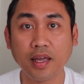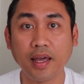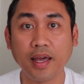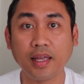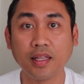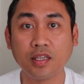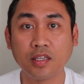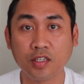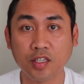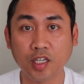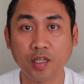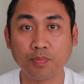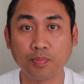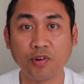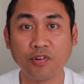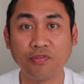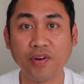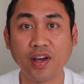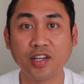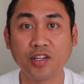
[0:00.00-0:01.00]
and seek
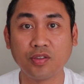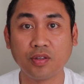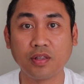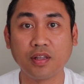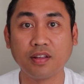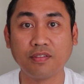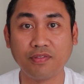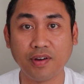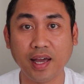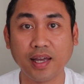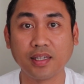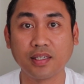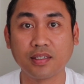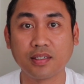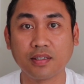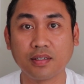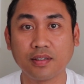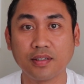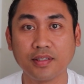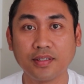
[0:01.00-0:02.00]
professional
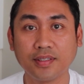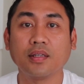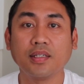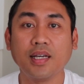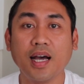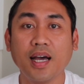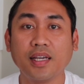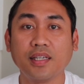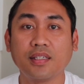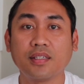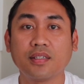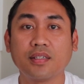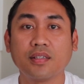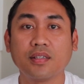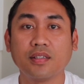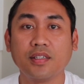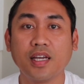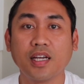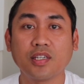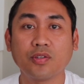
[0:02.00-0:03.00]
advice. Guys,
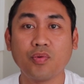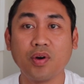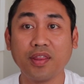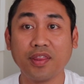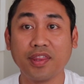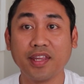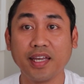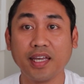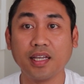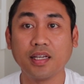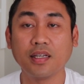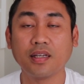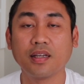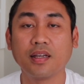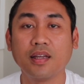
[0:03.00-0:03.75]
just one thing,